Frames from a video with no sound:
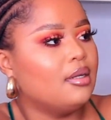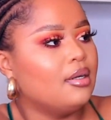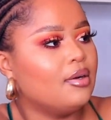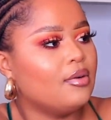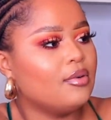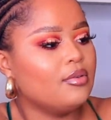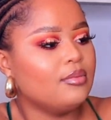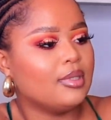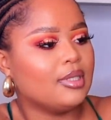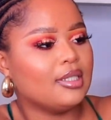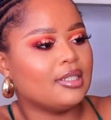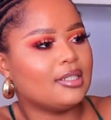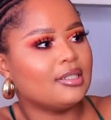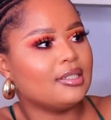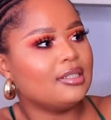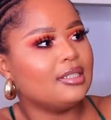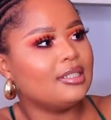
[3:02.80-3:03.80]
Oh my
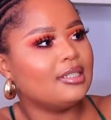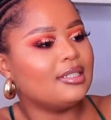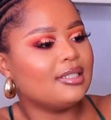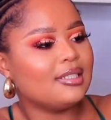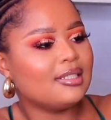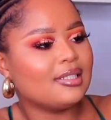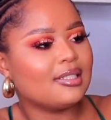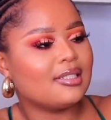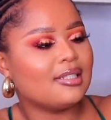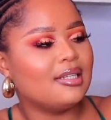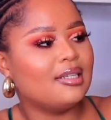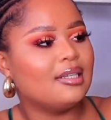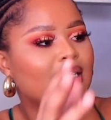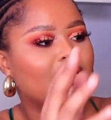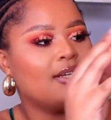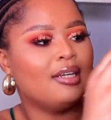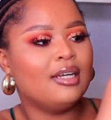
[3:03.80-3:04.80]
goodness,
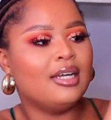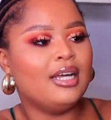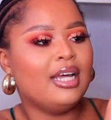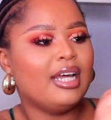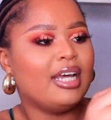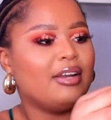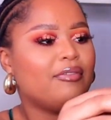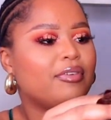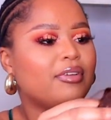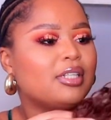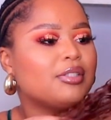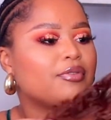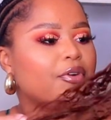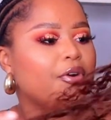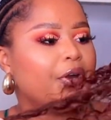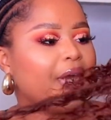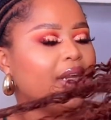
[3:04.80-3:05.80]
it feels
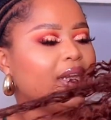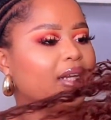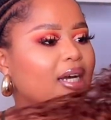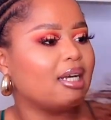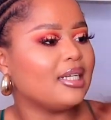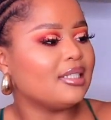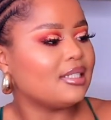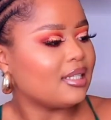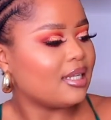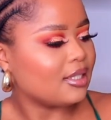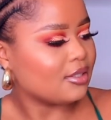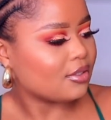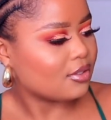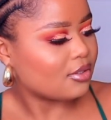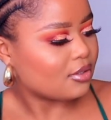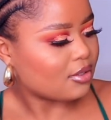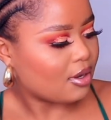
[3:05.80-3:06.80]
very nice and
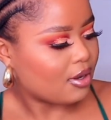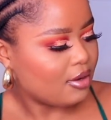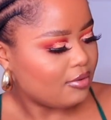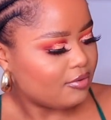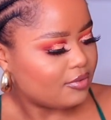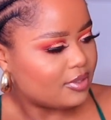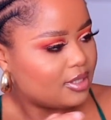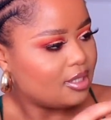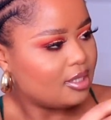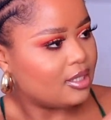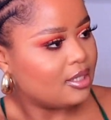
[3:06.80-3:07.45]
soft.